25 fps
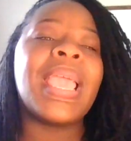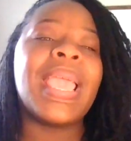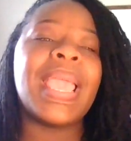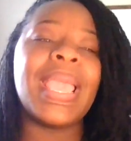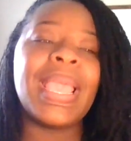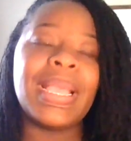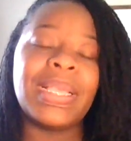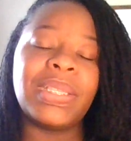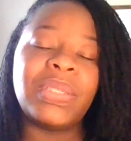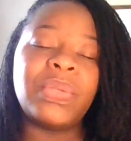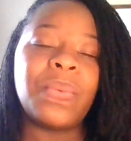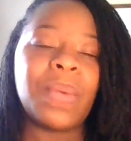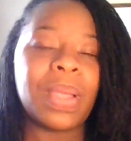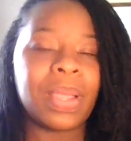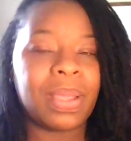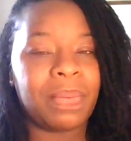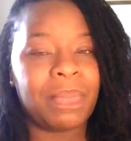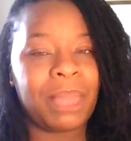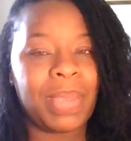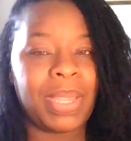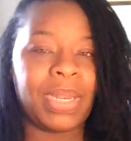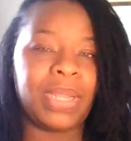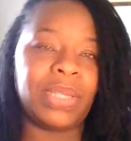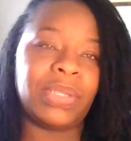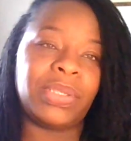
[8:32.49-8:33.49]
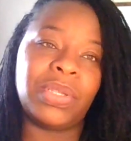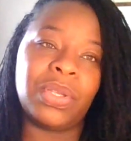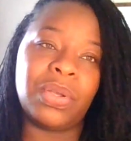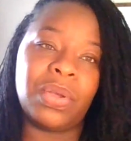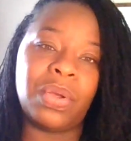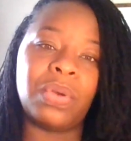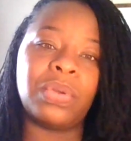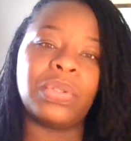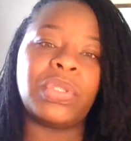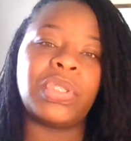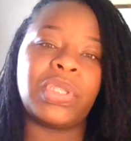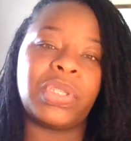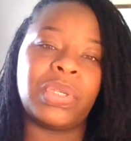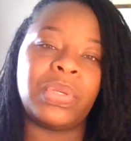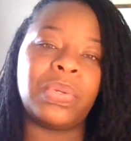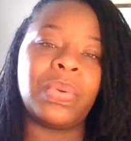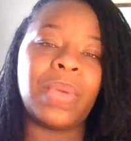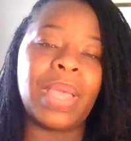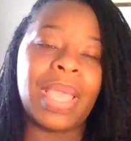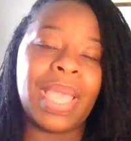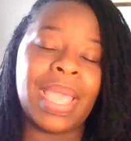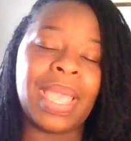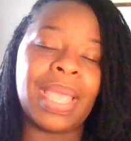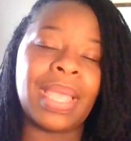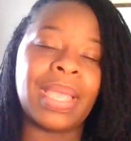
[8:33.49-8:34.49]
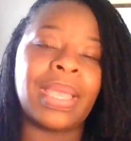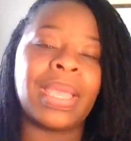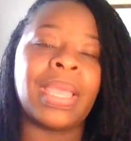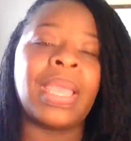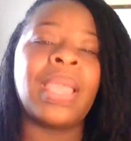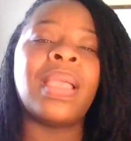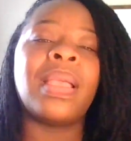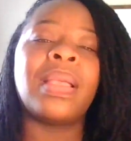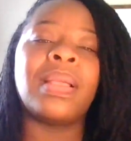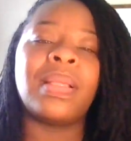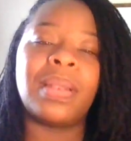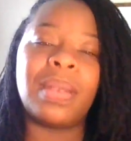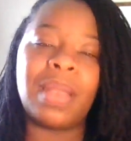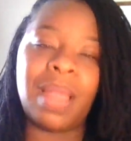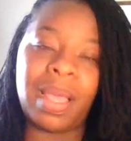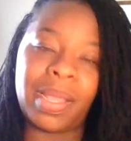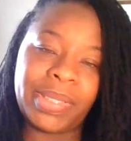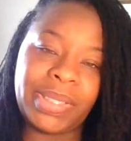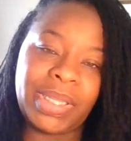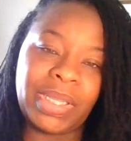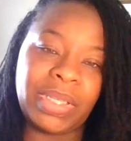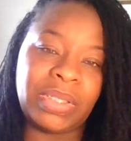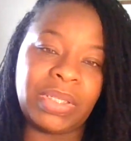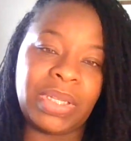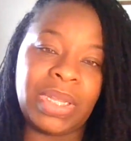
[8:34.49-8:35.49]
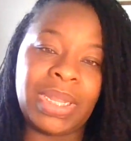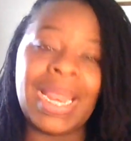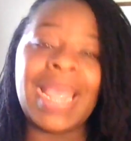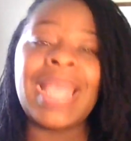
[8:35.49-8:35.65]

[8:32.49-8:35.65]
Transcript: it's recommended to go to a loctician.